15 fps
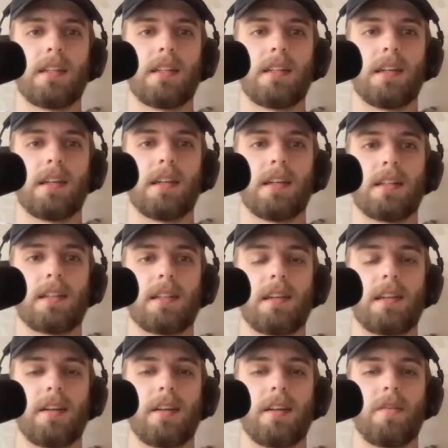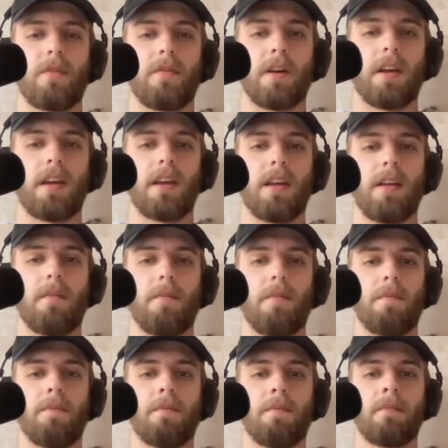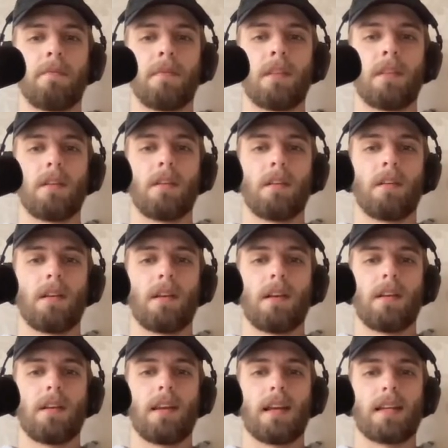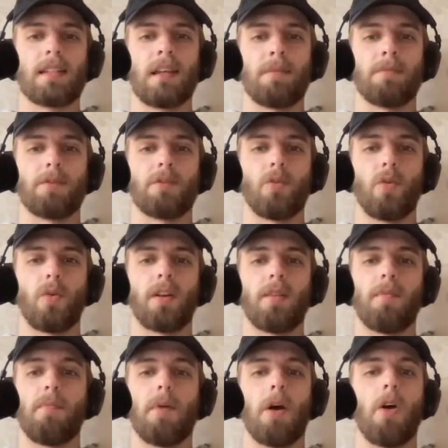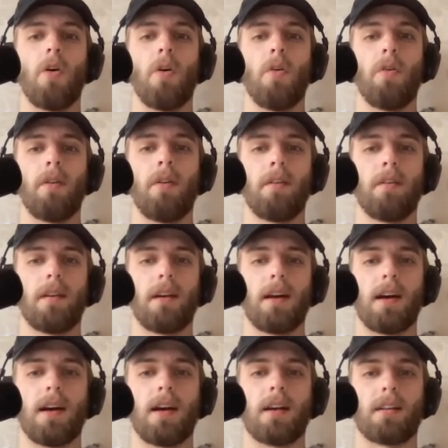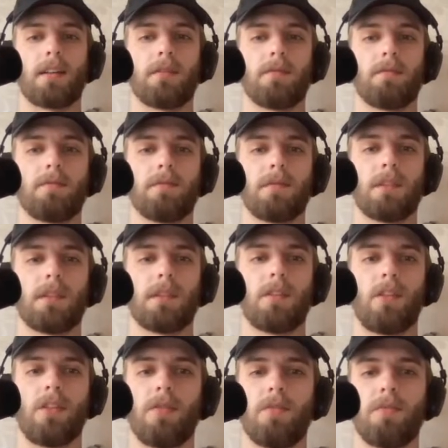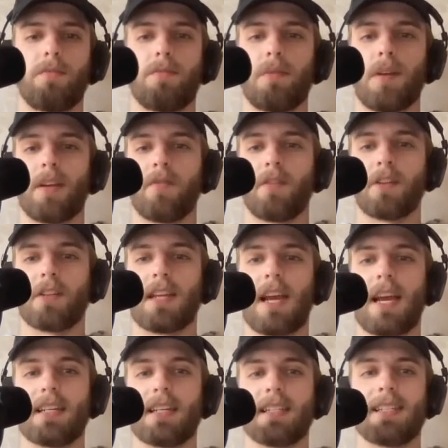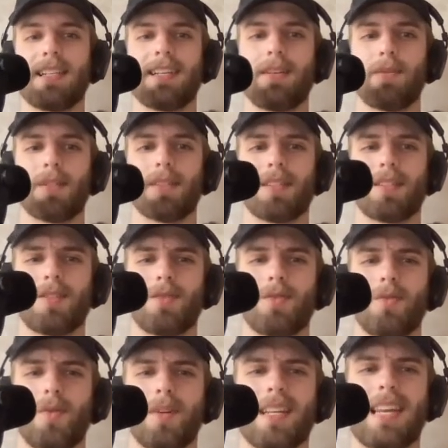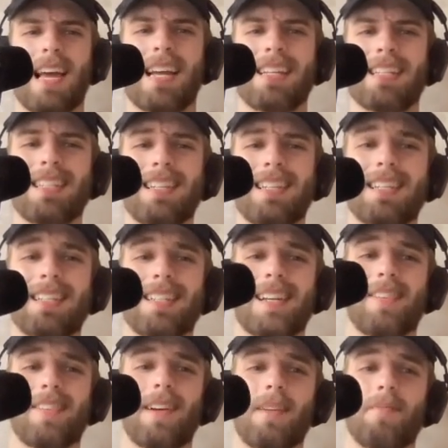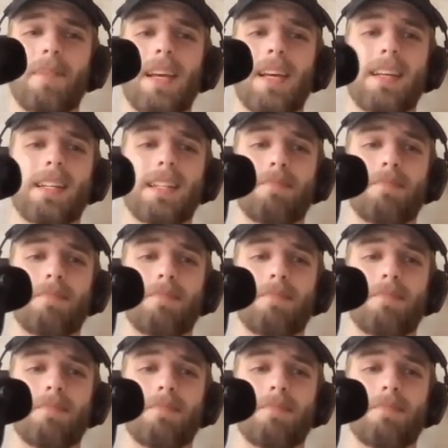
uh, scenario for him. Next up, Jordan Bone uh, played for Tennessee, was 2019 second round pick. He's